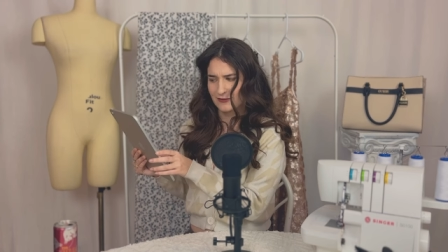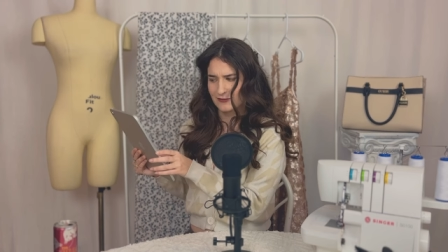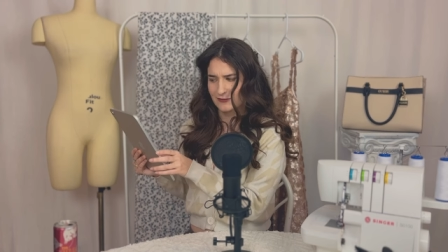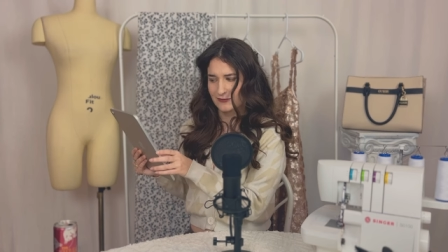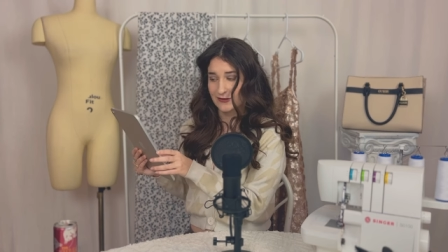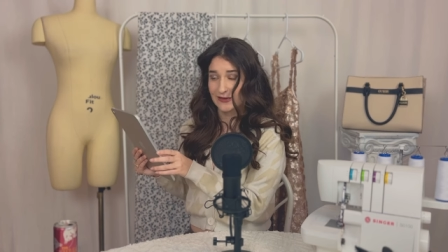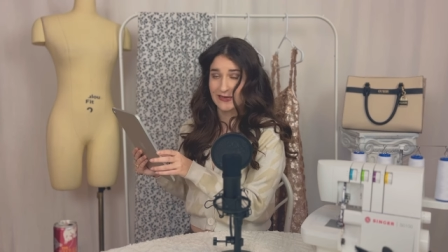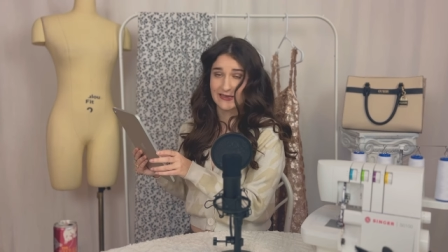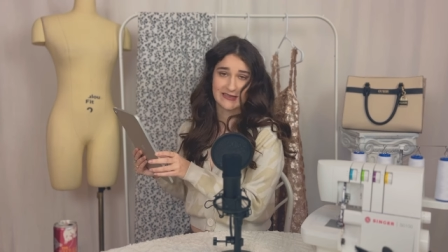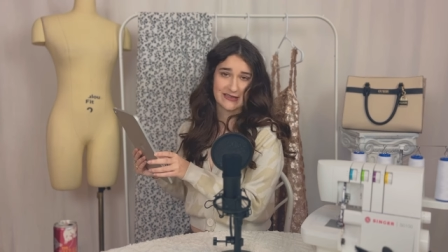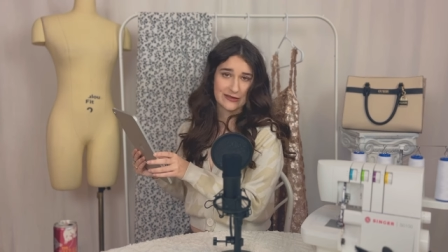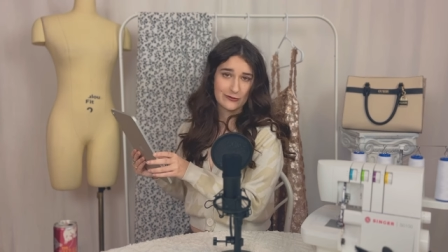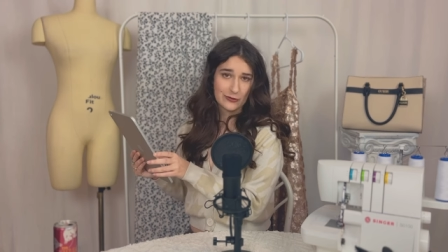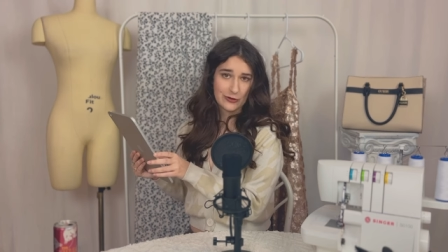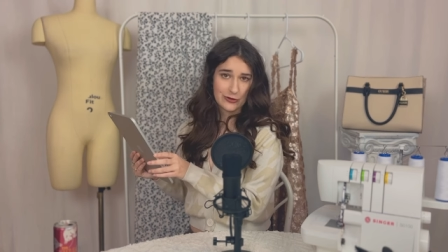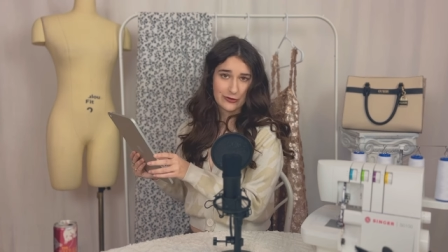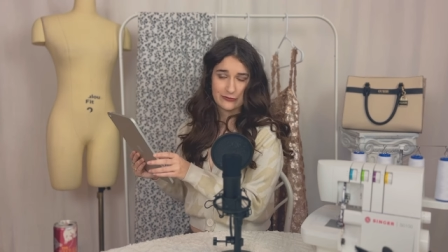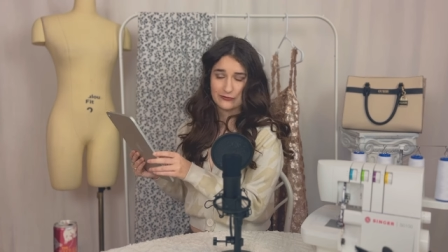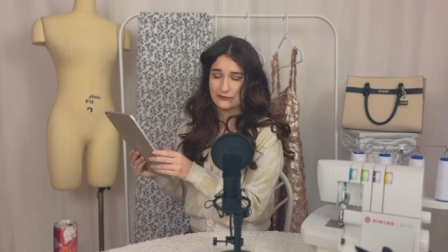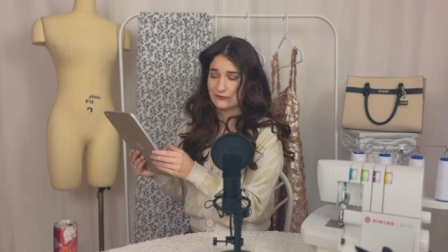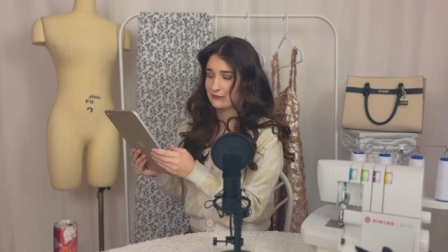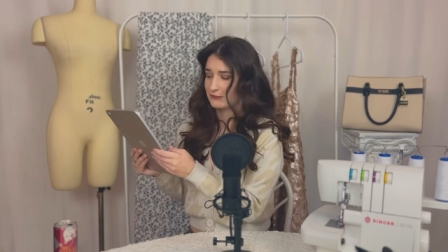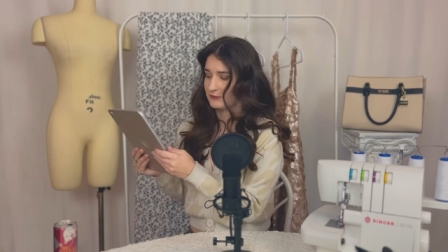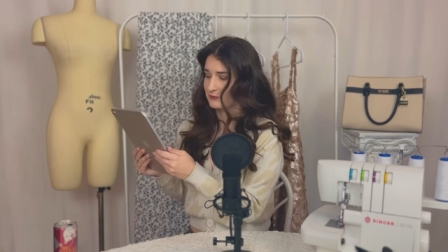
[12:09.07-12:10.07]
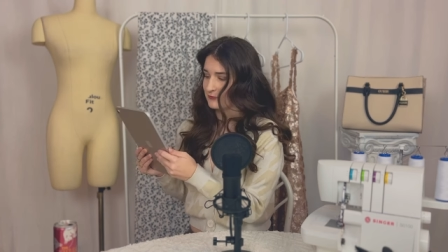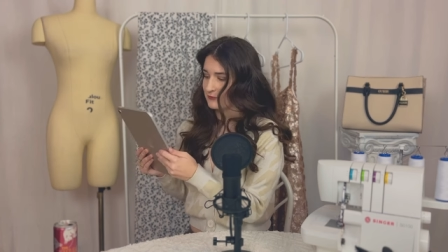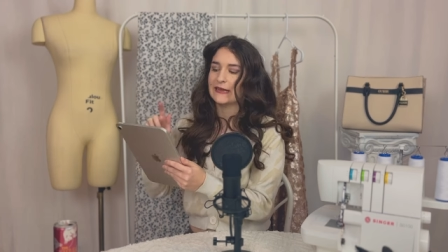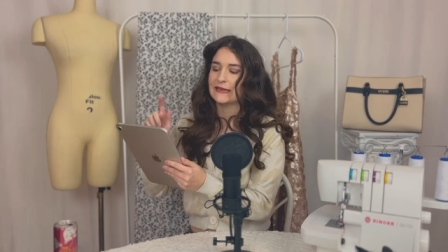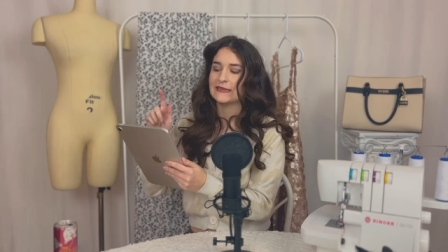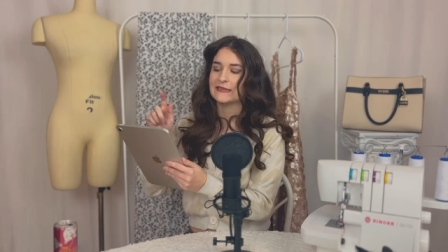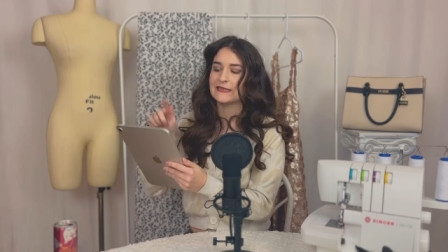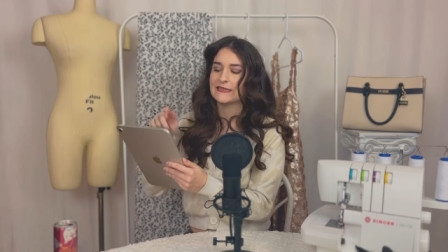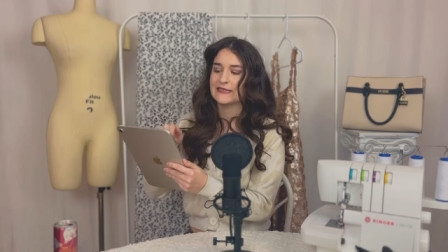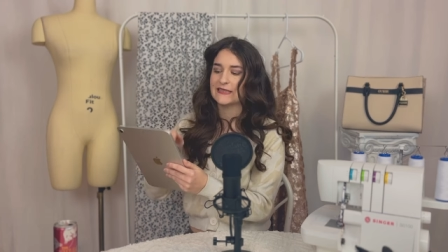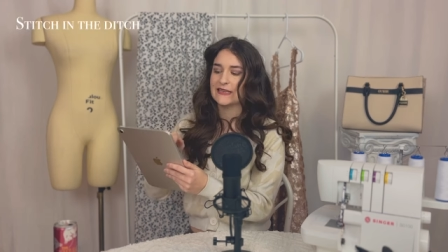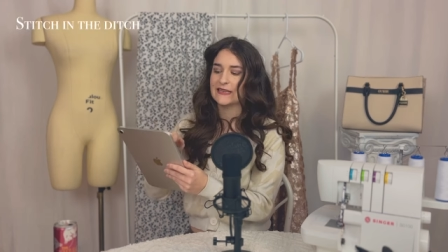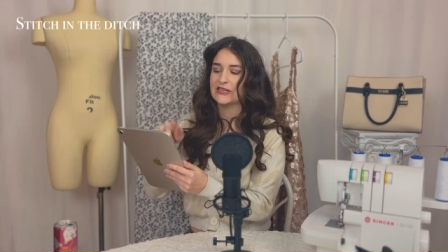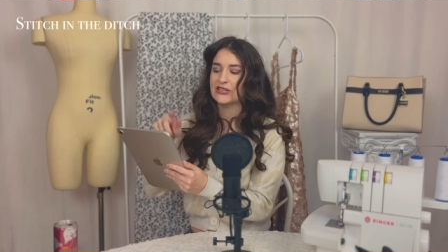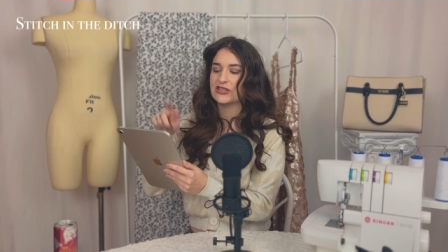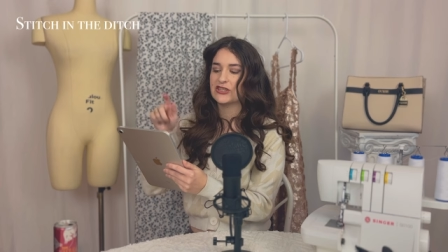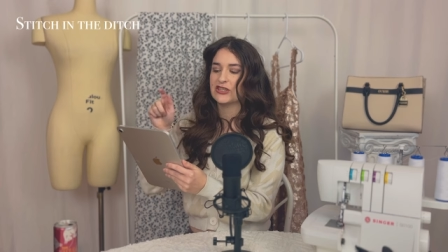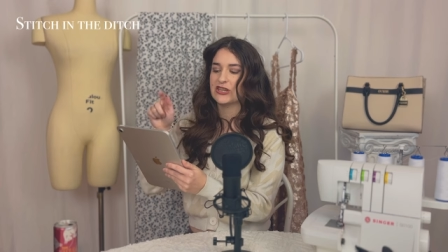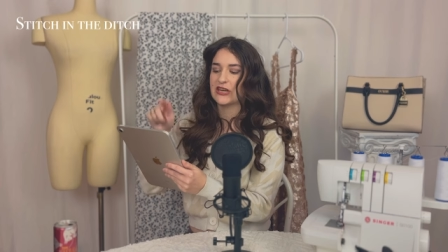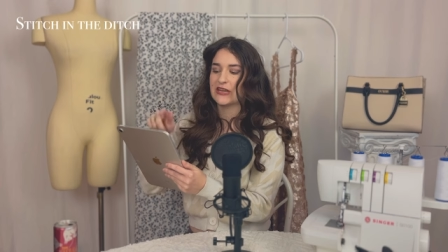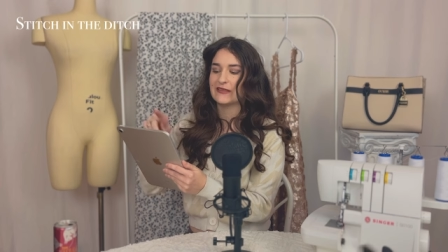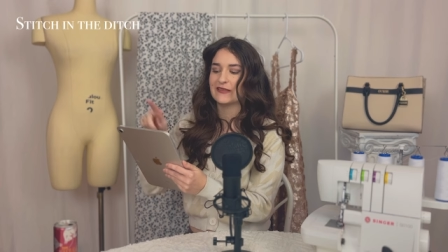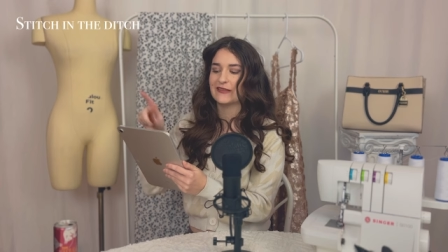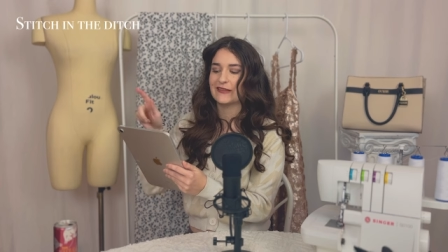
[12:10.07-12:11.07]
day 0.
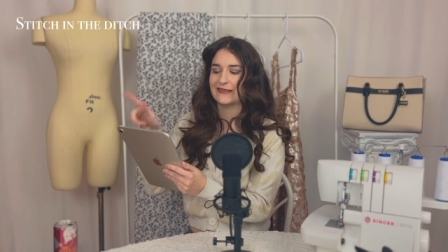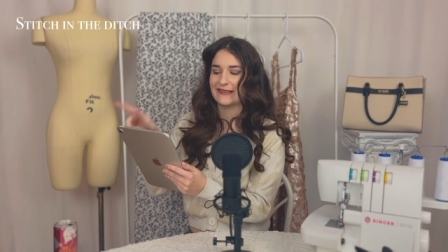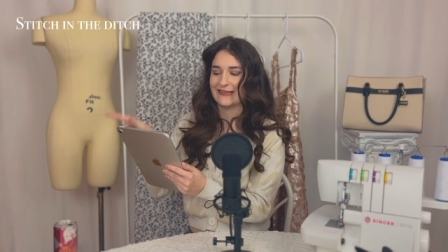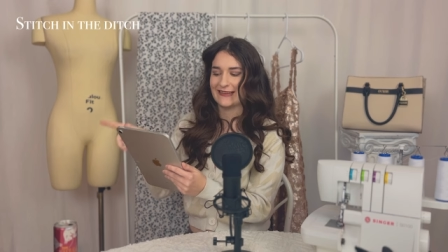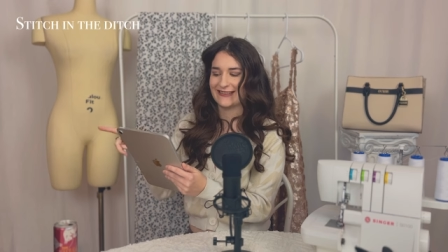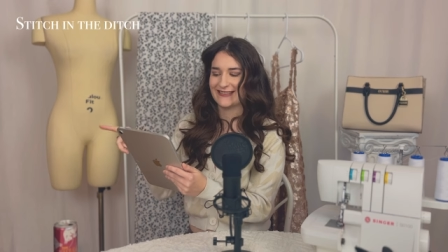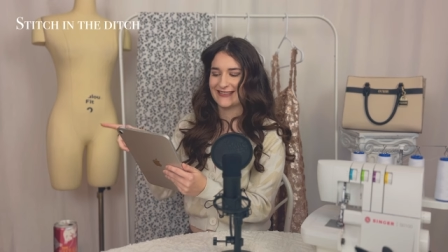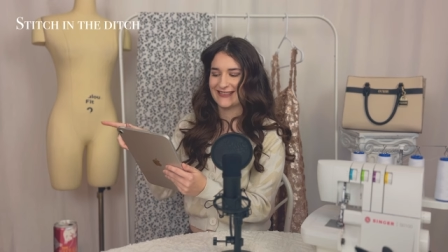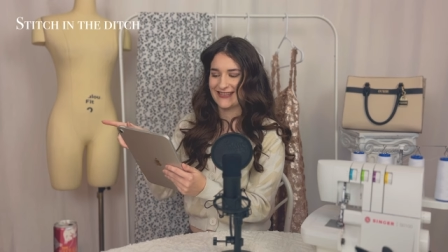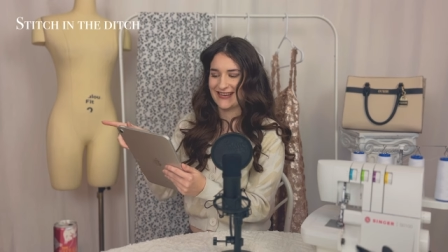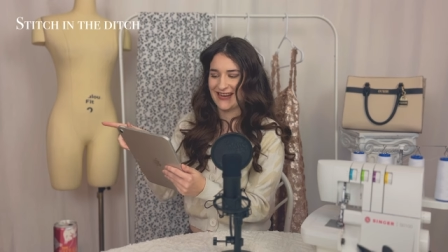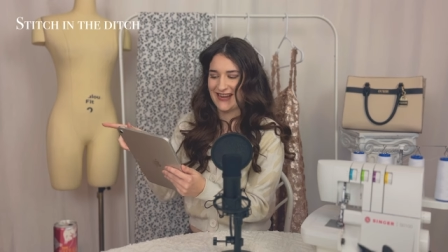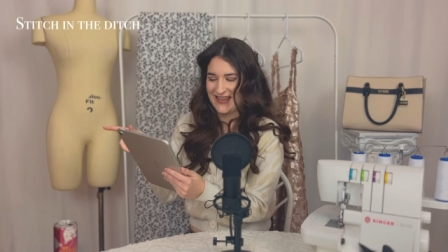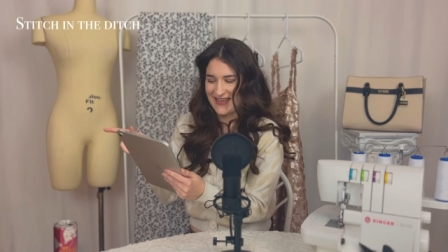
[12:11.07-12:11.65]
Stitch in the ditch.